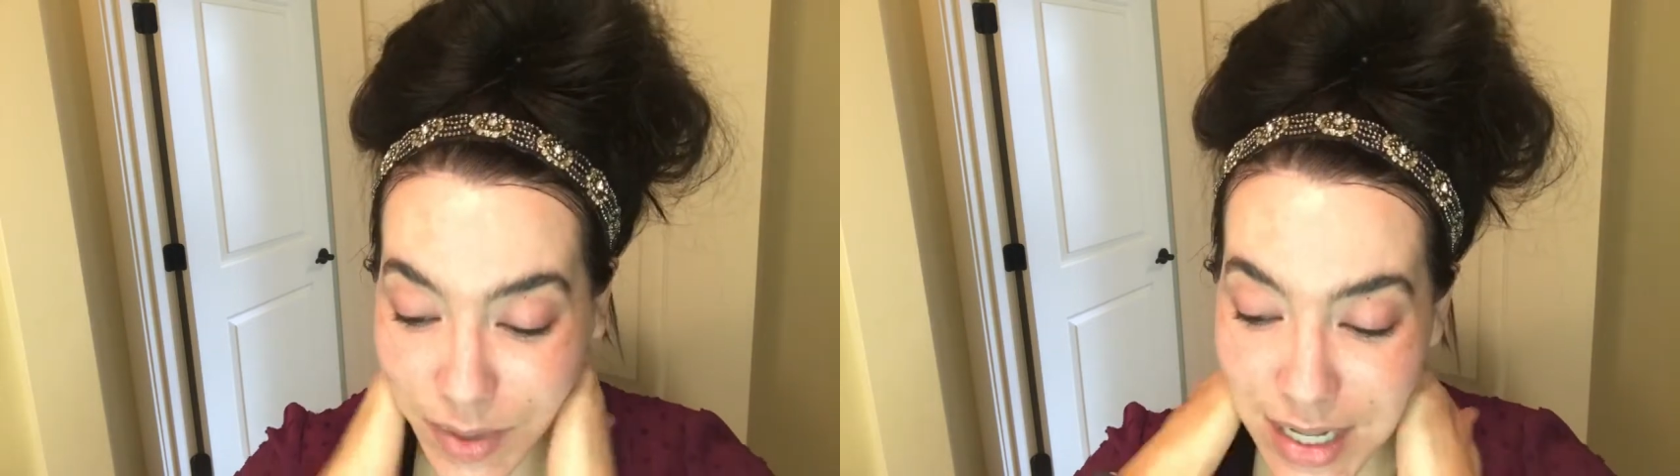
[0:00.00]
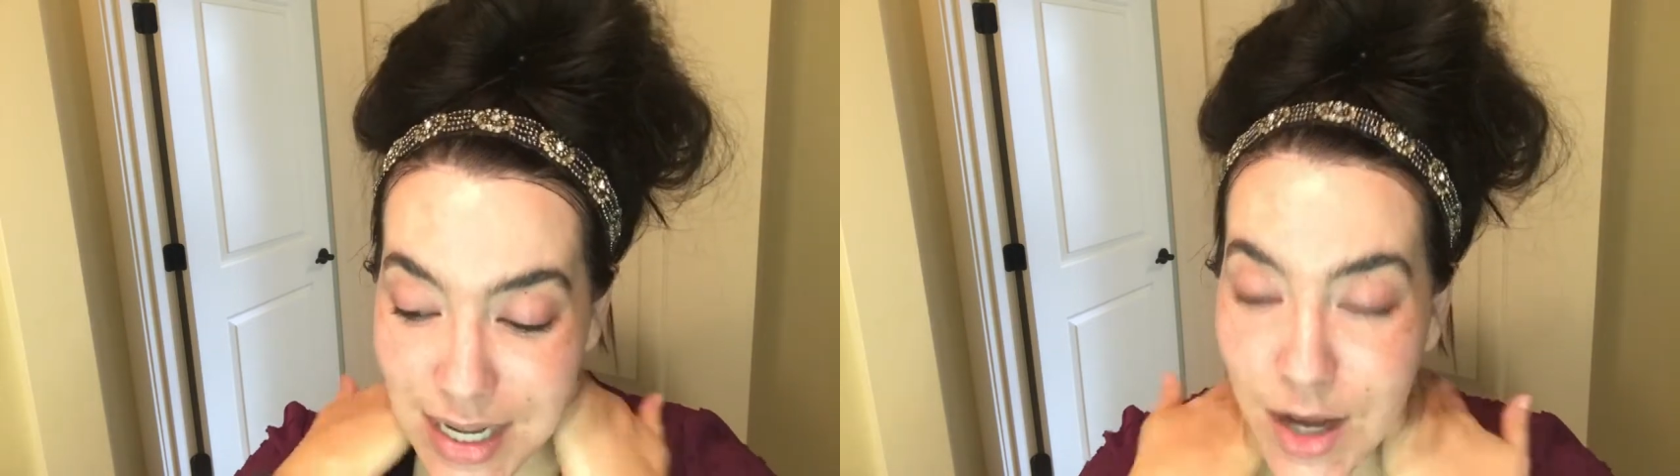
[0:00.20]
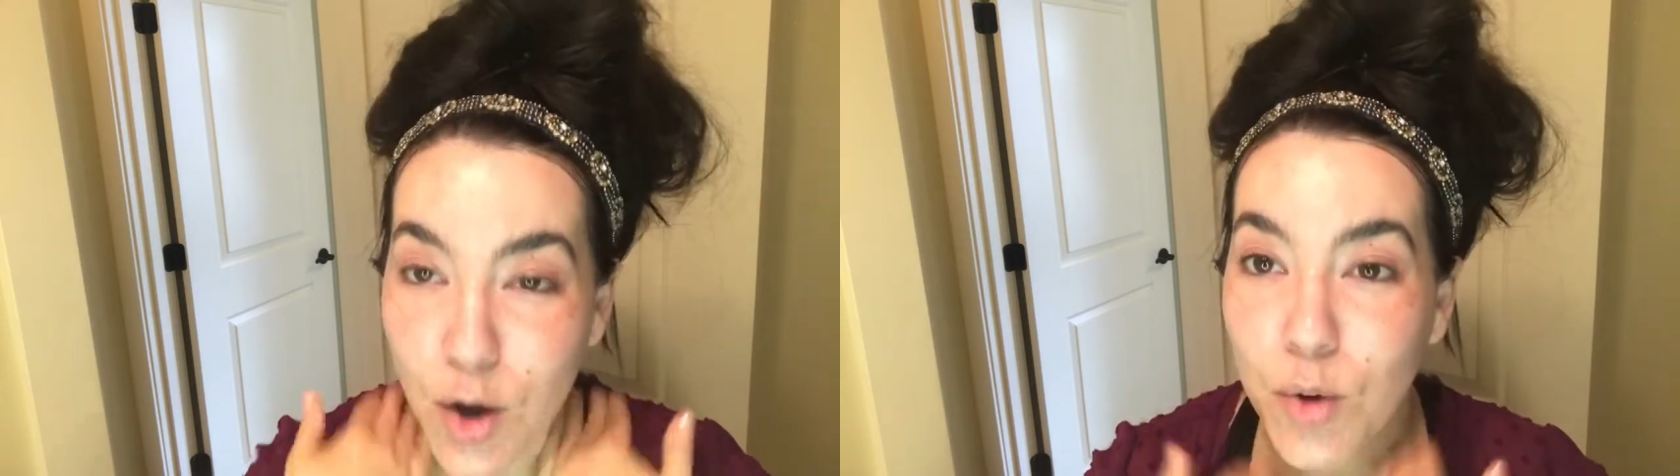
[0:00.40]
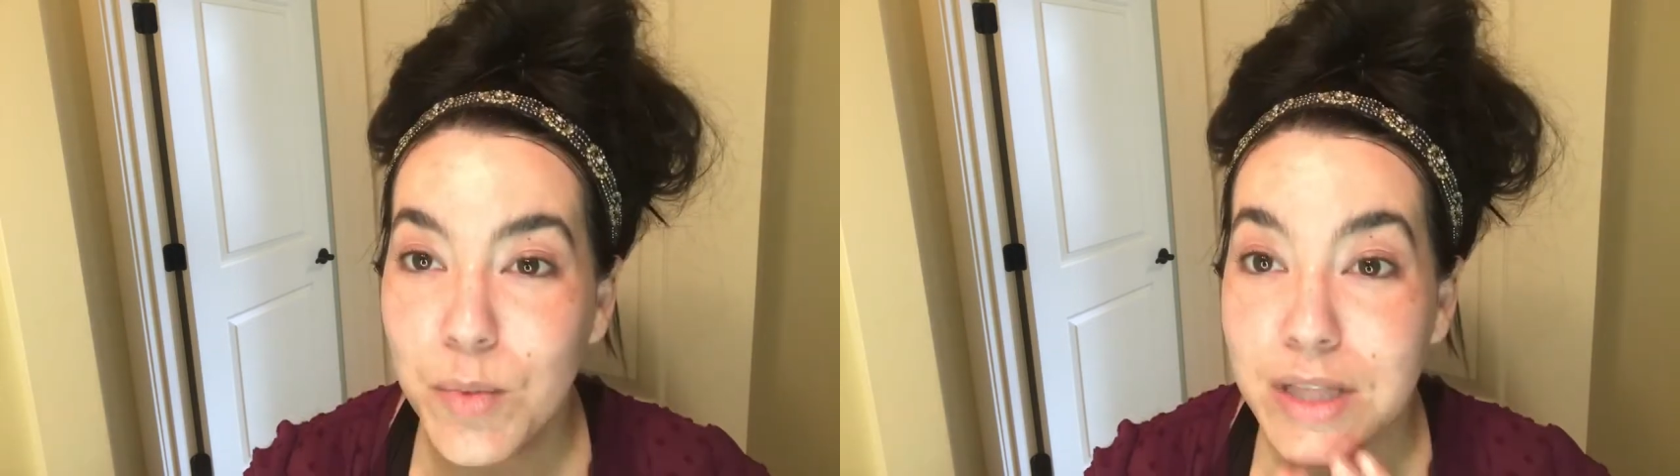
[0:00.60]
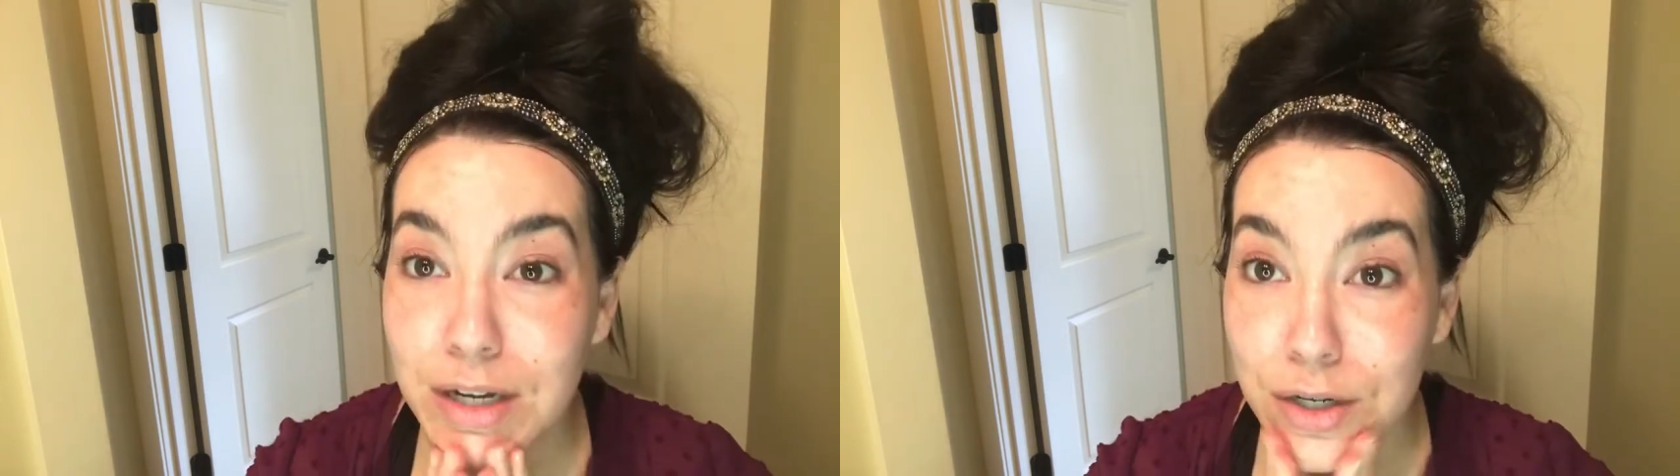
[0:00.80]
they get home
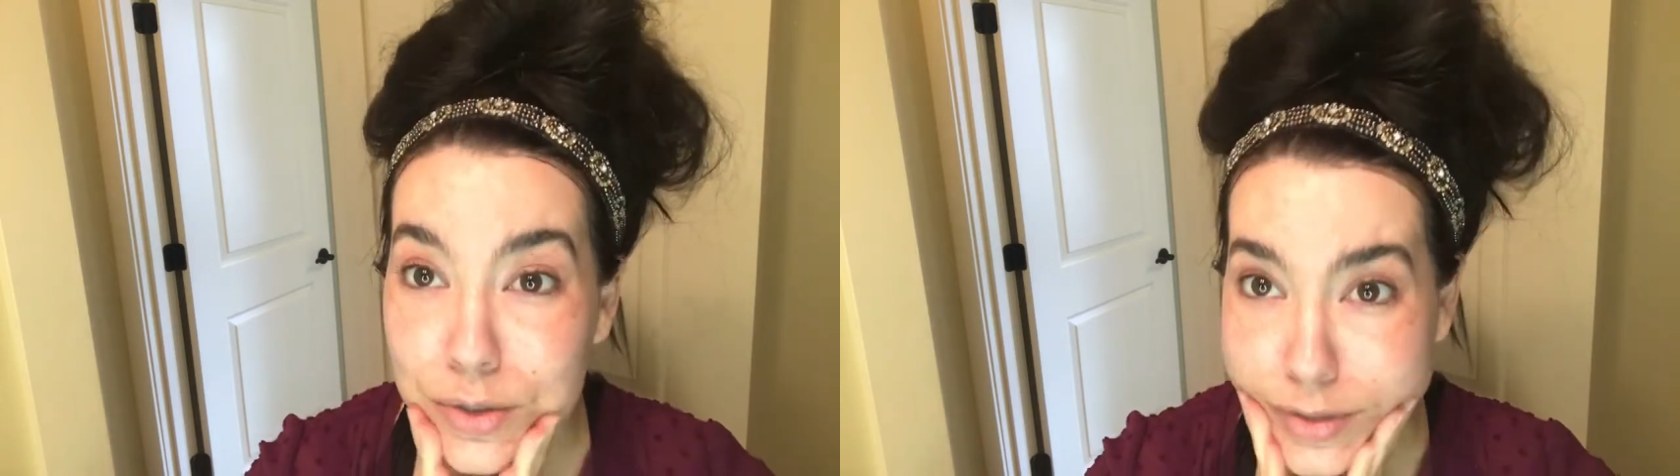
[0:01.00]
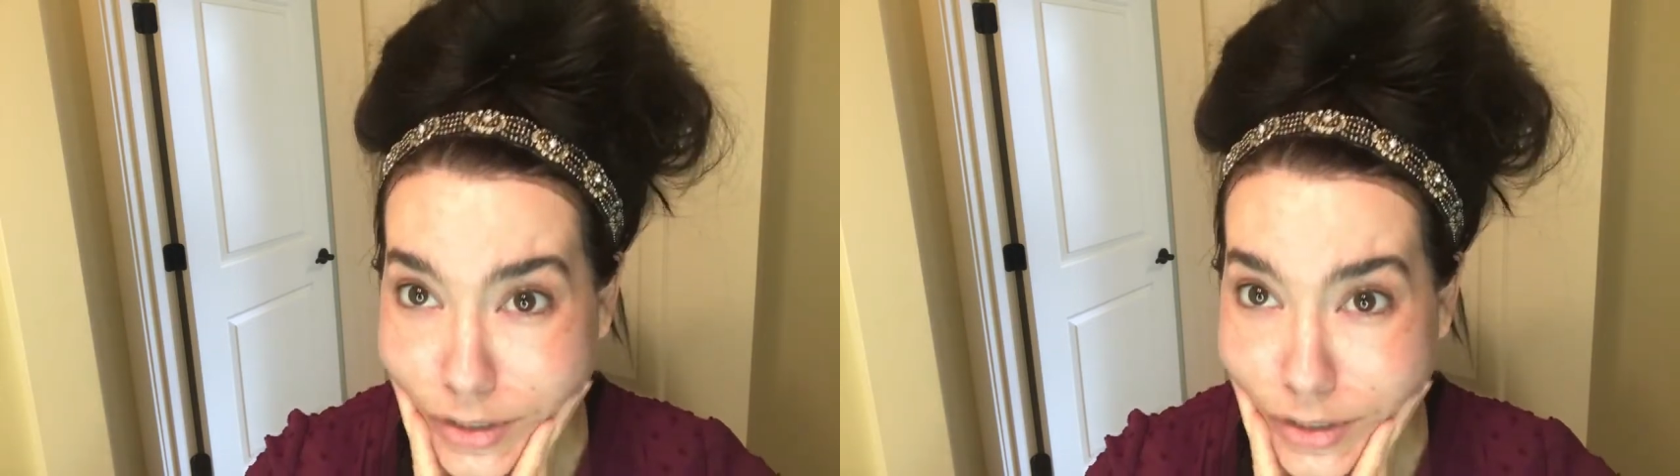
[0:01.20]
with their newly